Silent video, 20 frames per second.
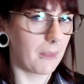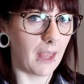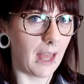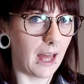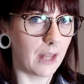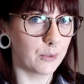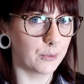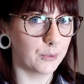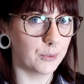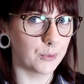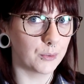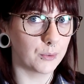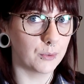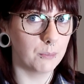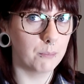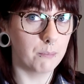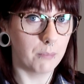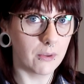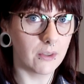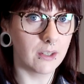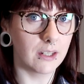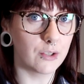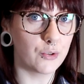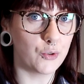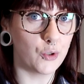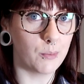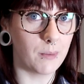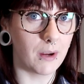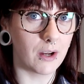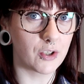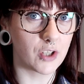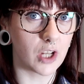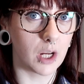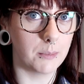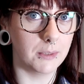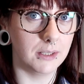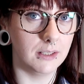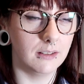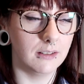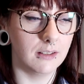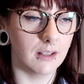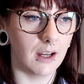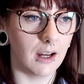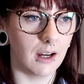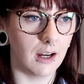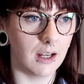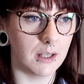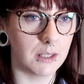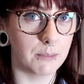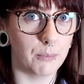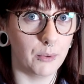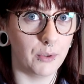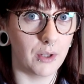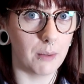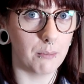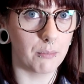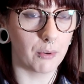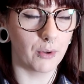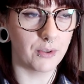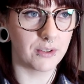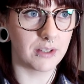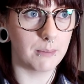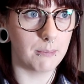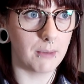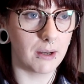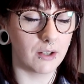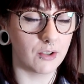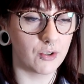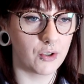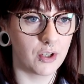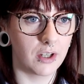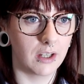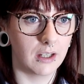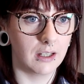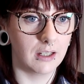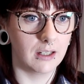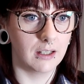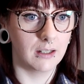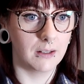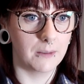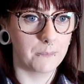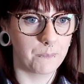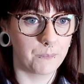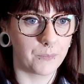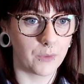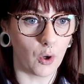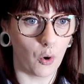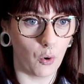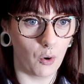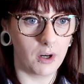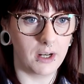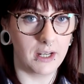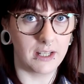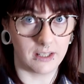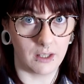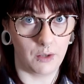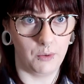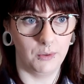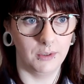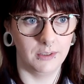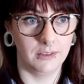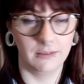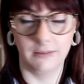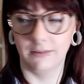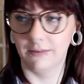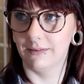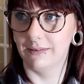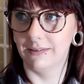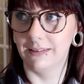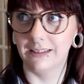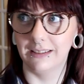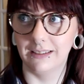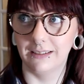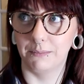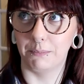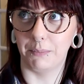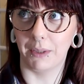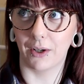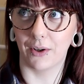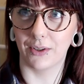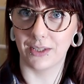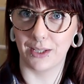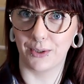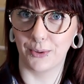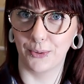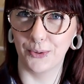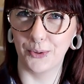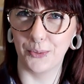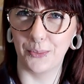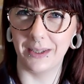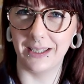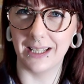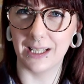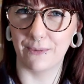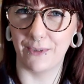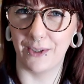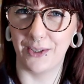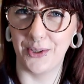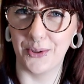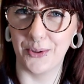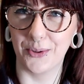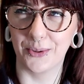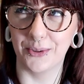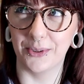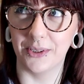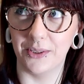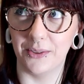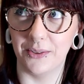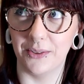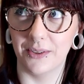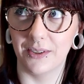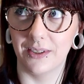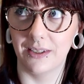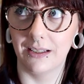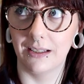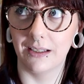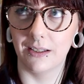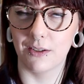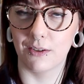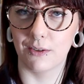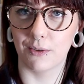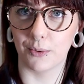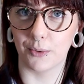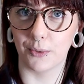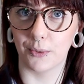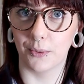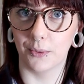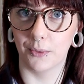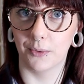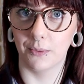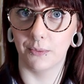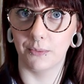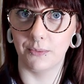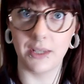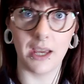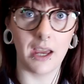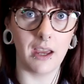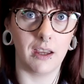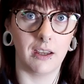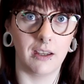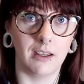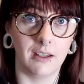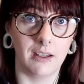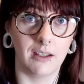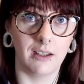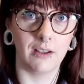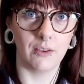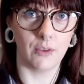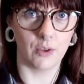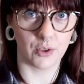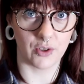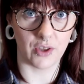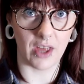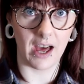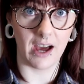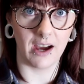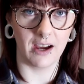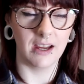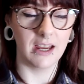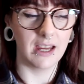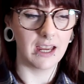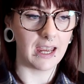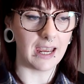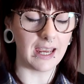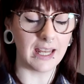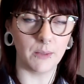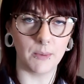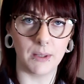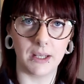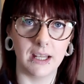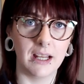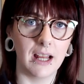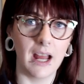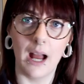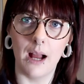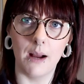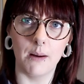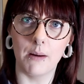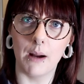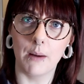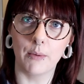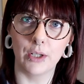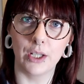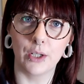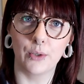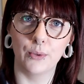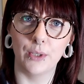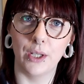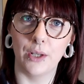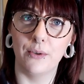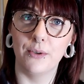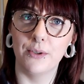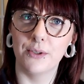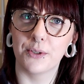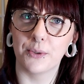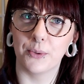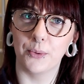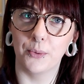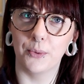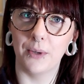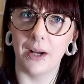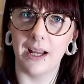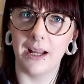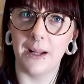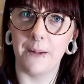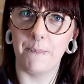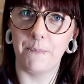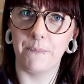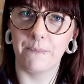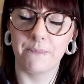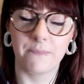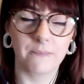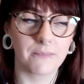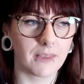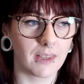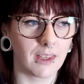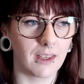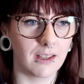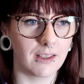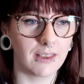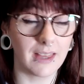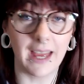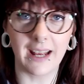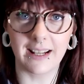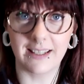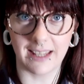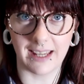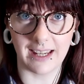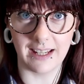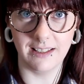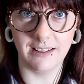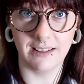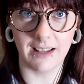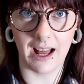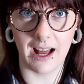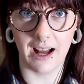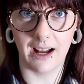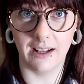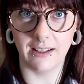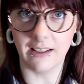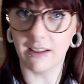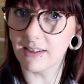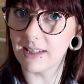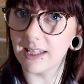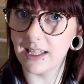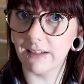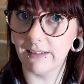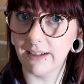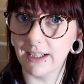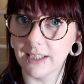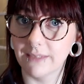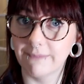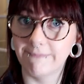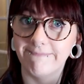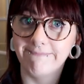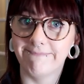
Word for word: I don't know, but there is new merch coming. Uh, it's Buddha and Bronson merch, or it's out, because I don't know when this video will go out. So yeah, there's that. Anyway, I'm gonna go now, so um, thanks again, and I'll see you later.